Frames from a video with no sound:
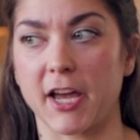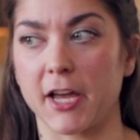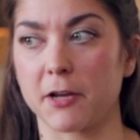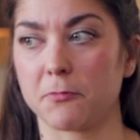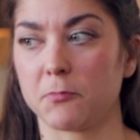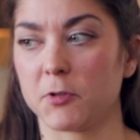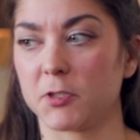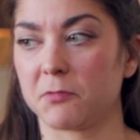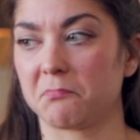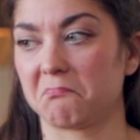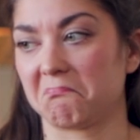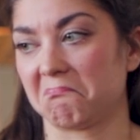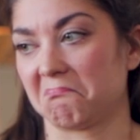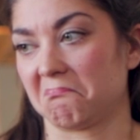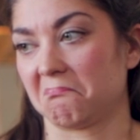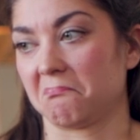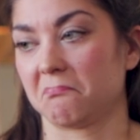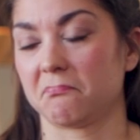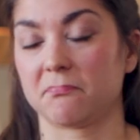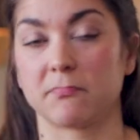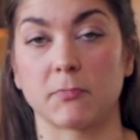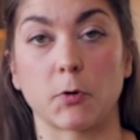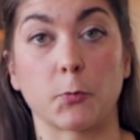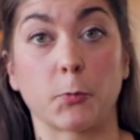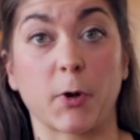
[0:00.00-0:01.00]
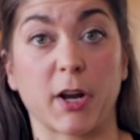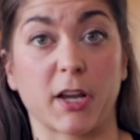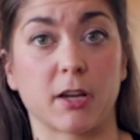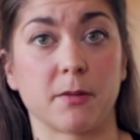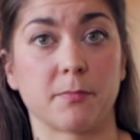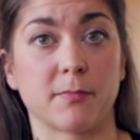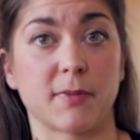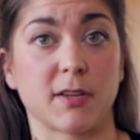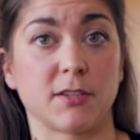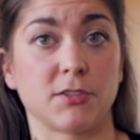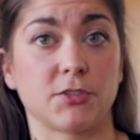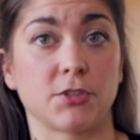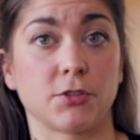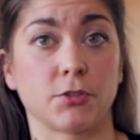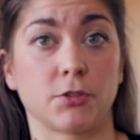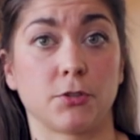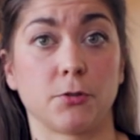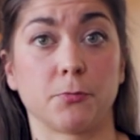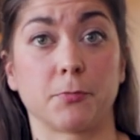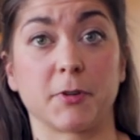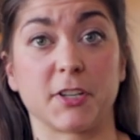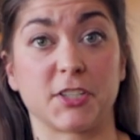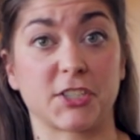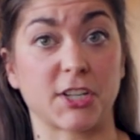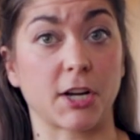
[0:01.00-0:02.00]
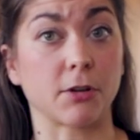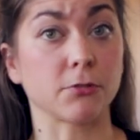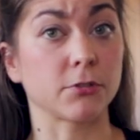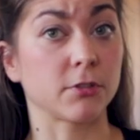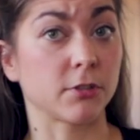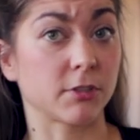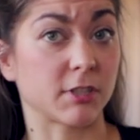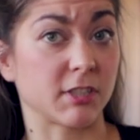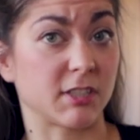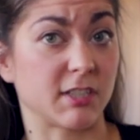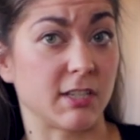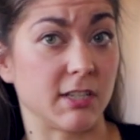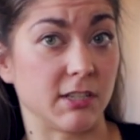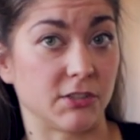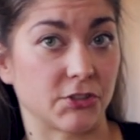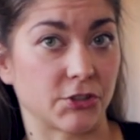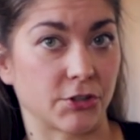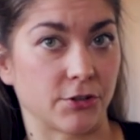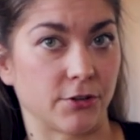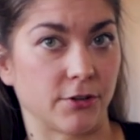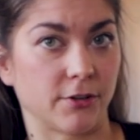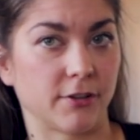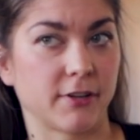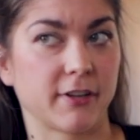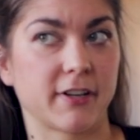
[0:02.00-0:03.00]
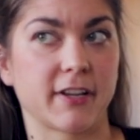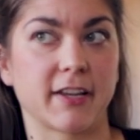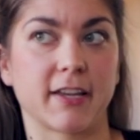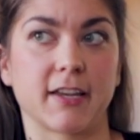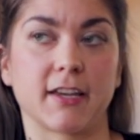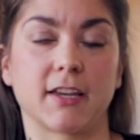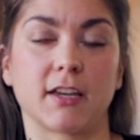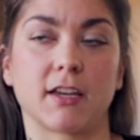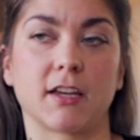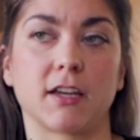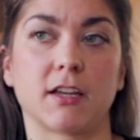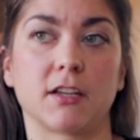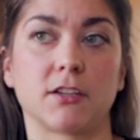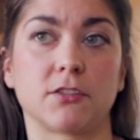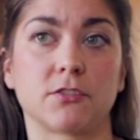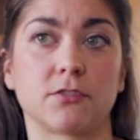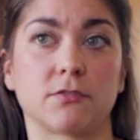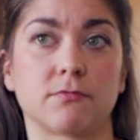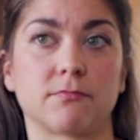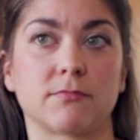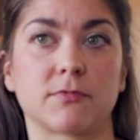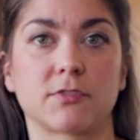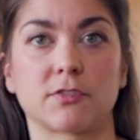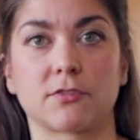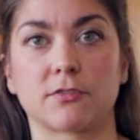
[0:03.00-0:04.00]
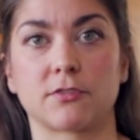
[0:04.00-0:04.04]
I would recommend you to reach out to the teacher and